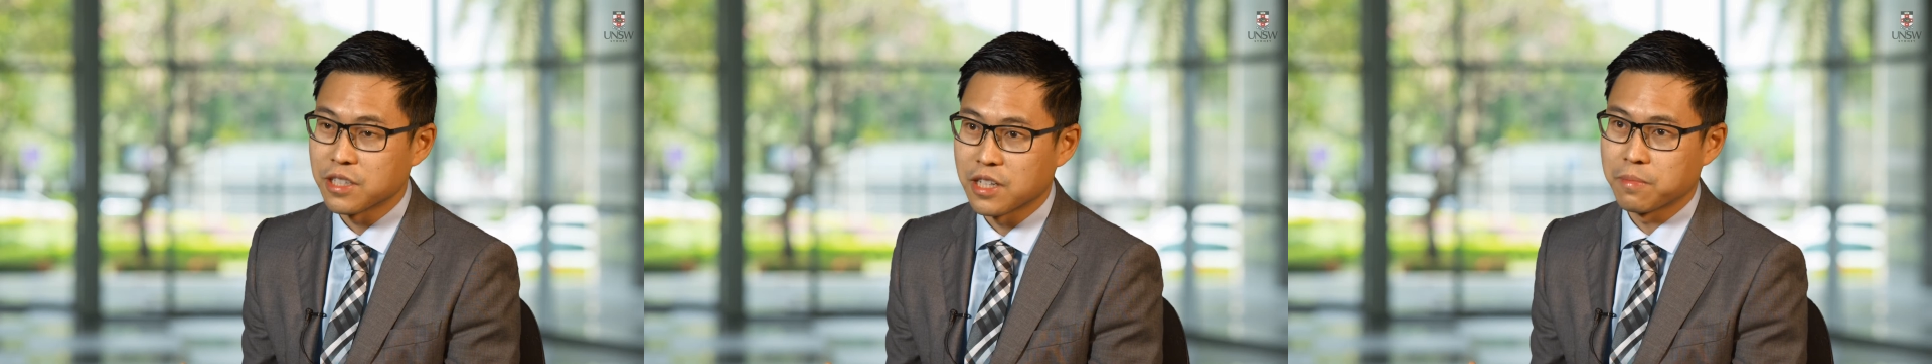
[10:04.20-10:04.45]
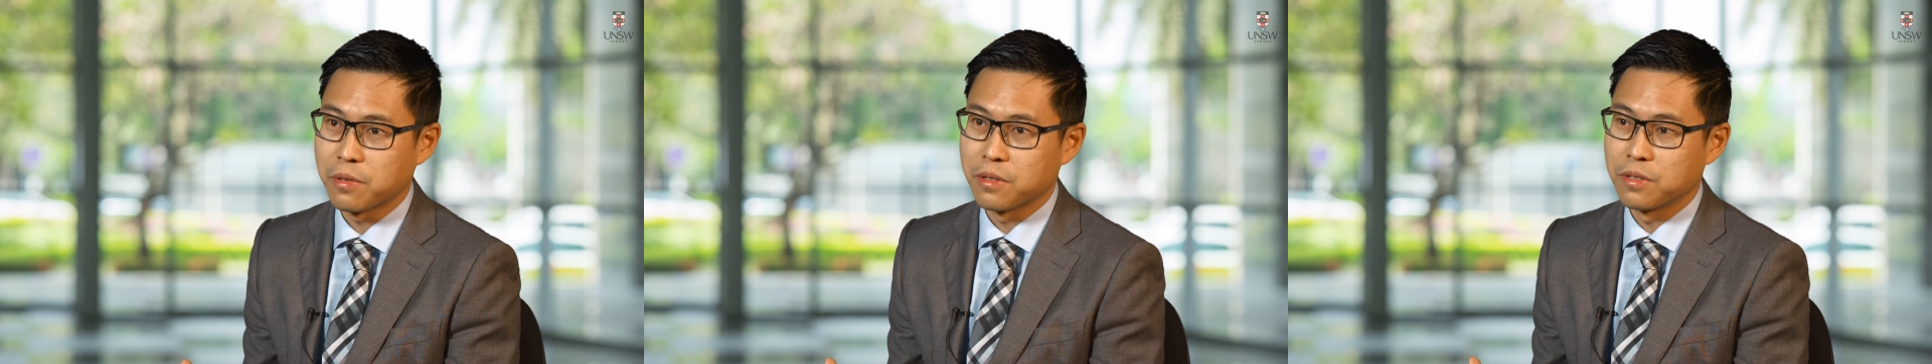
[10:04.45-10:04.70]
I
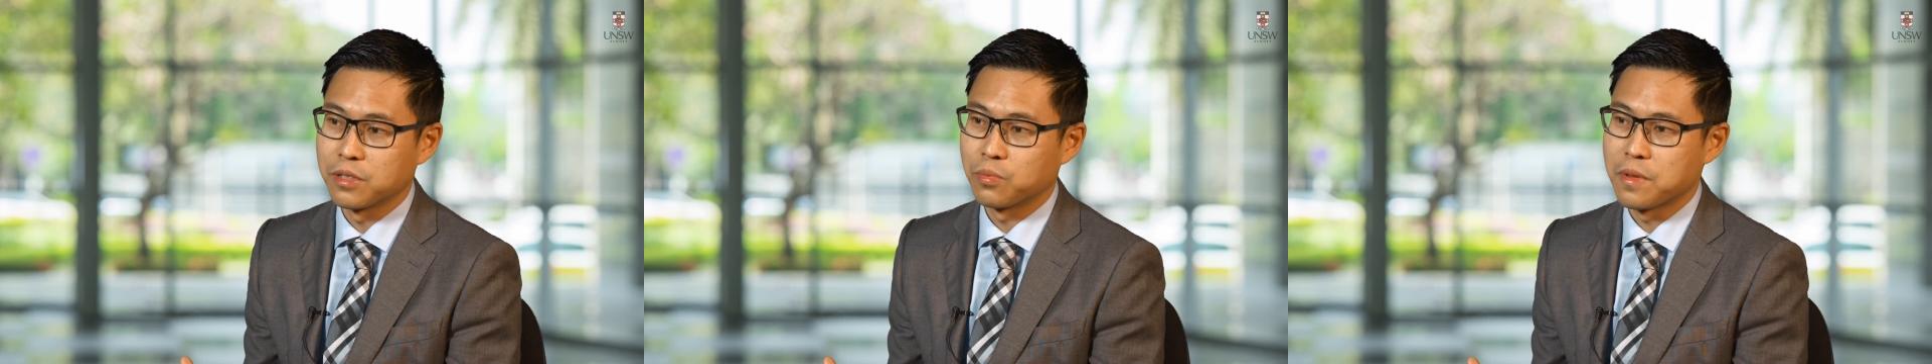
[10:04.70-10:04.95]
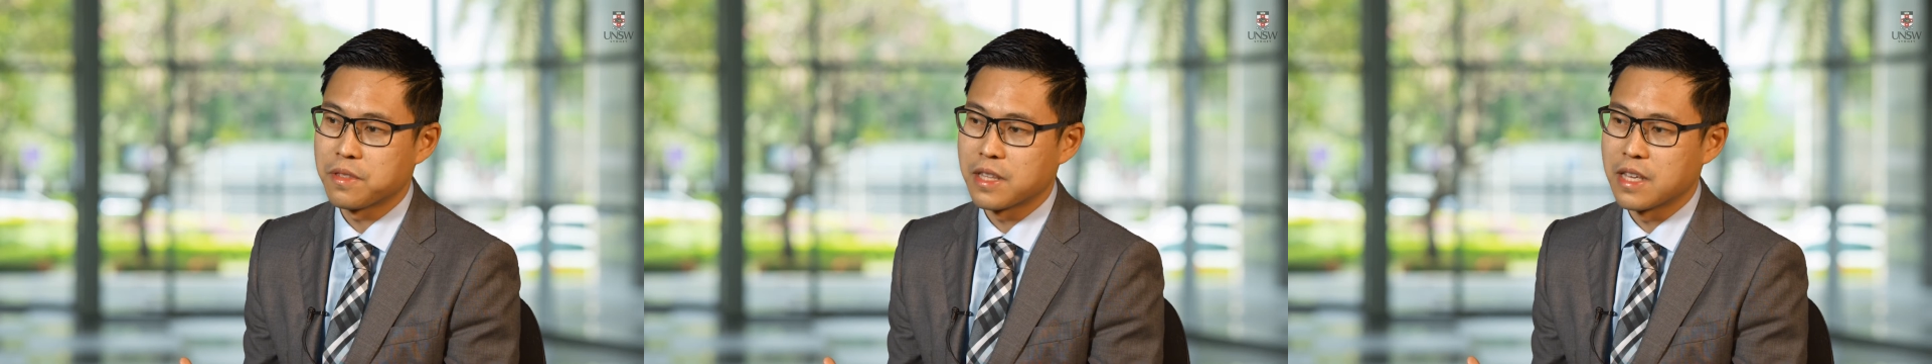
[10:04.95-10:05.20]
suppose,
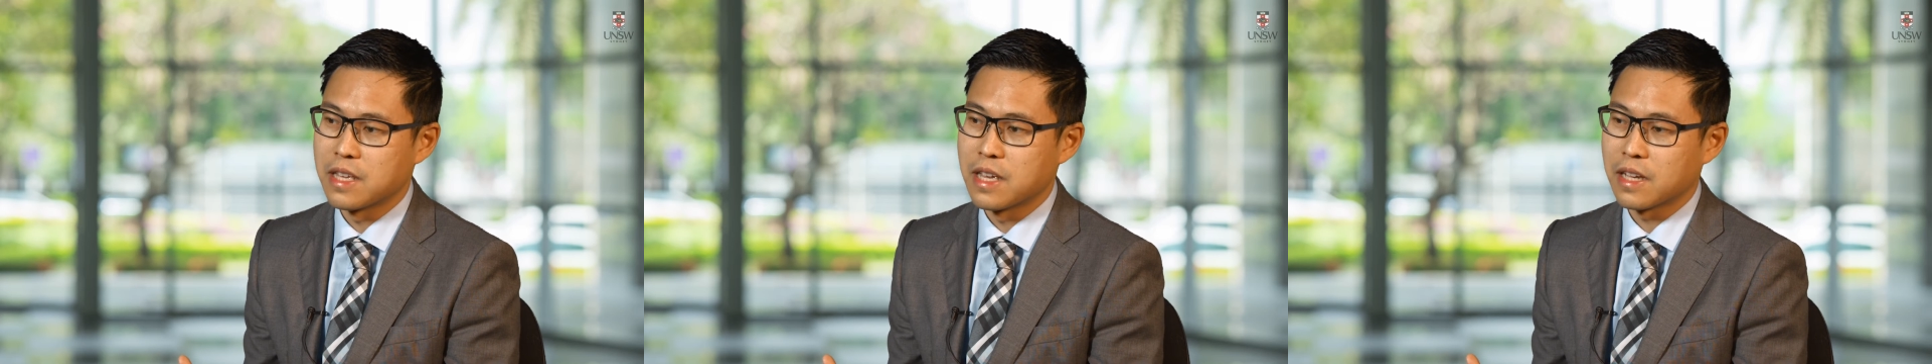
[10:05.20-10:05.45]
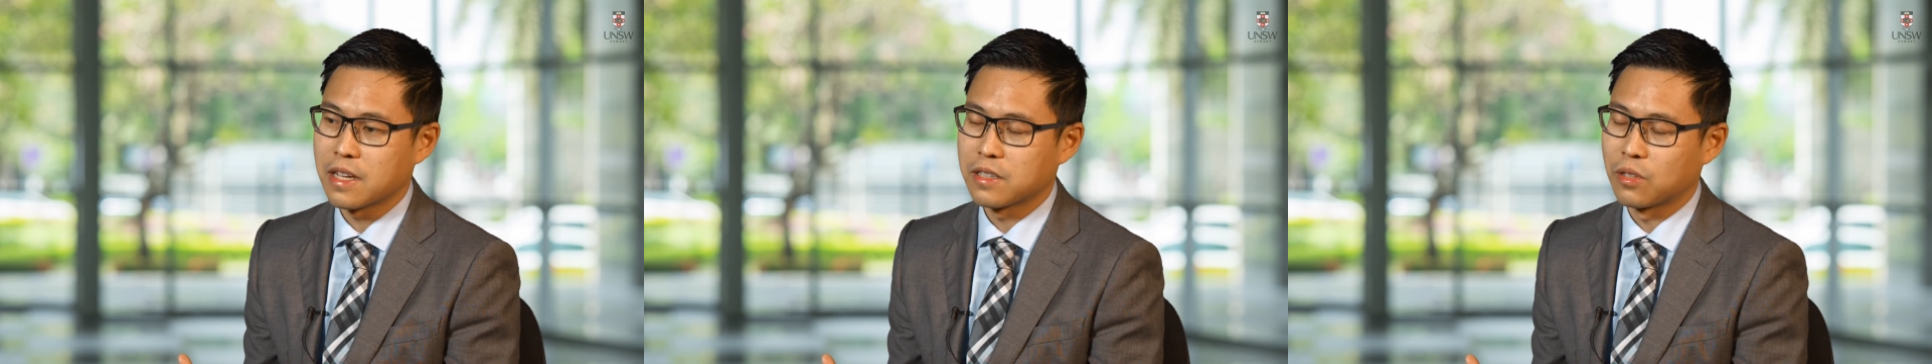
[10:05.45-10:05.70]
with the
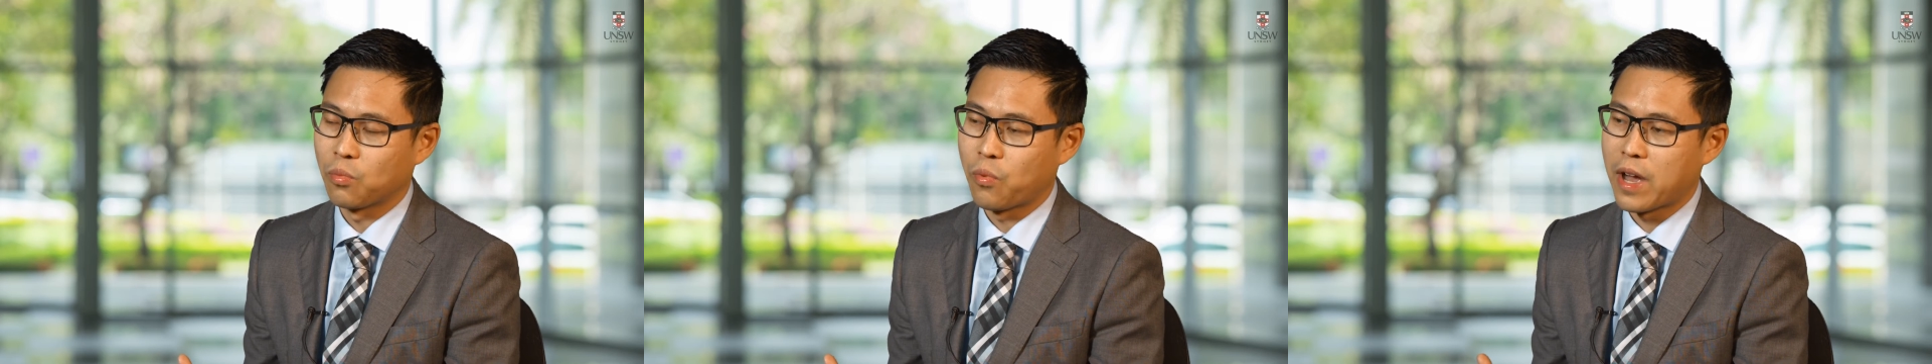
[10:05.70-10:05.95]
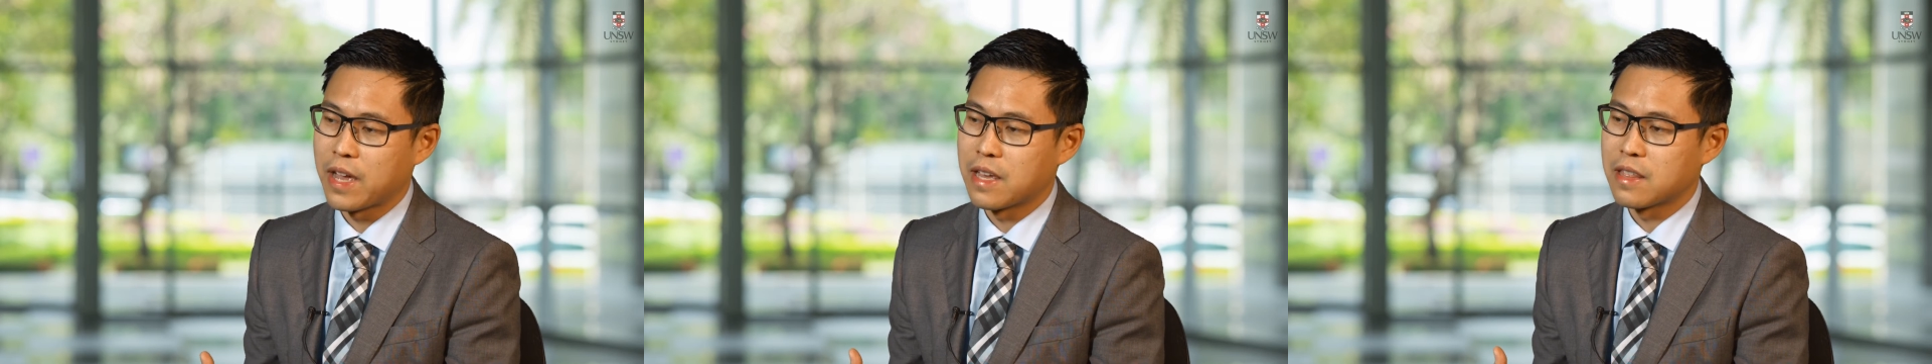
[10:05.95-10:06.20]

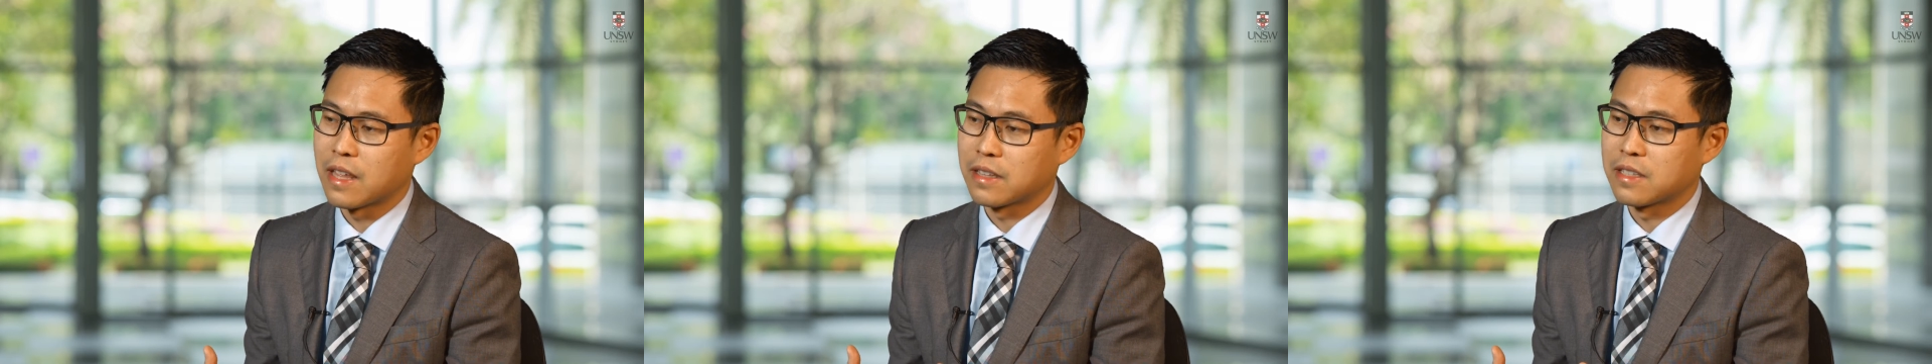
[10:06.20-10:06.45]
way that